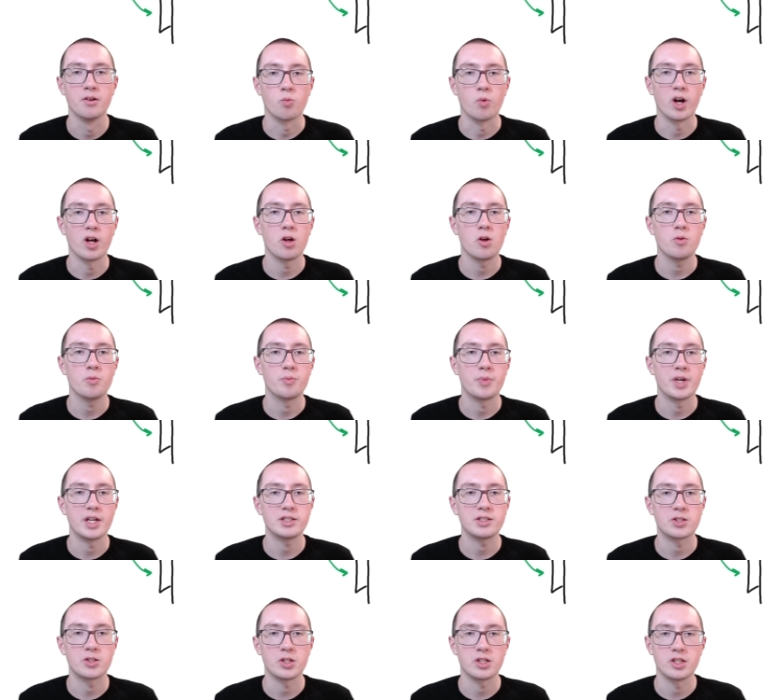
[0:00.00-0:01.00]
Well,
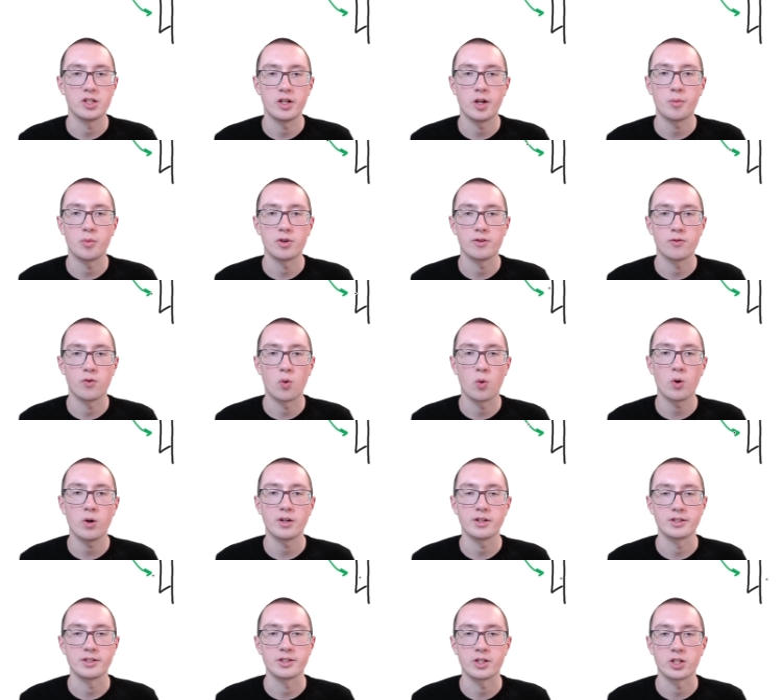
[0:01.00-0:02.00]
basically the number
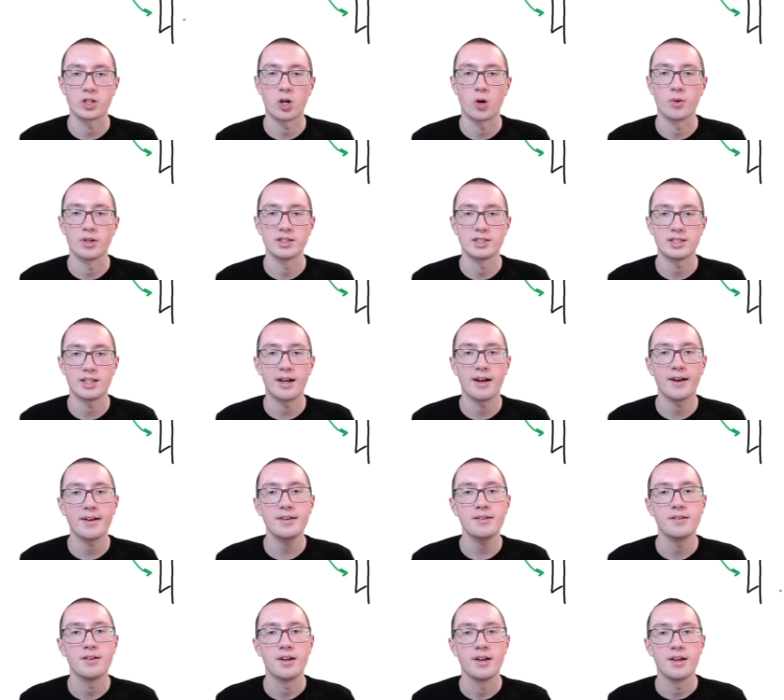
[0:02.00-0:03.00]
four is going to go
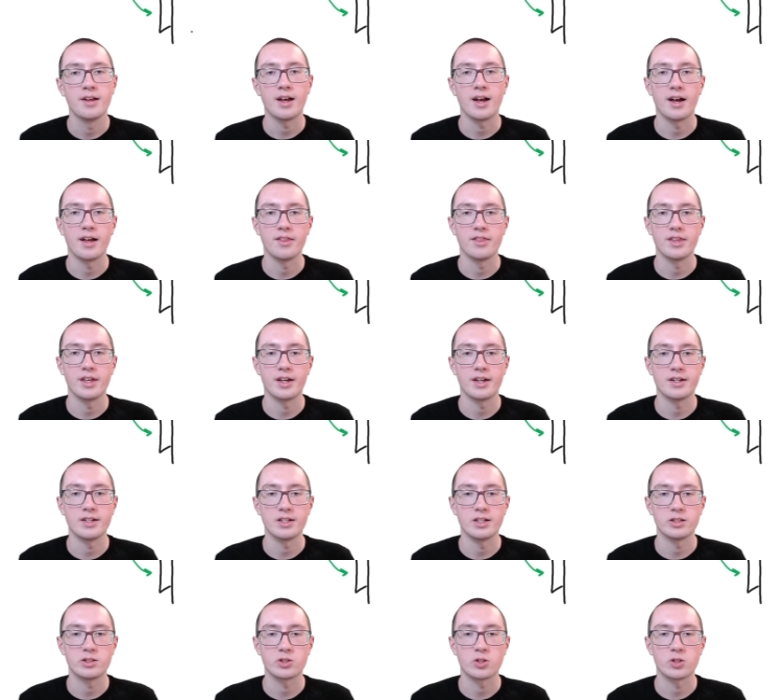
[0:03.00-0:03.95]
inside, and then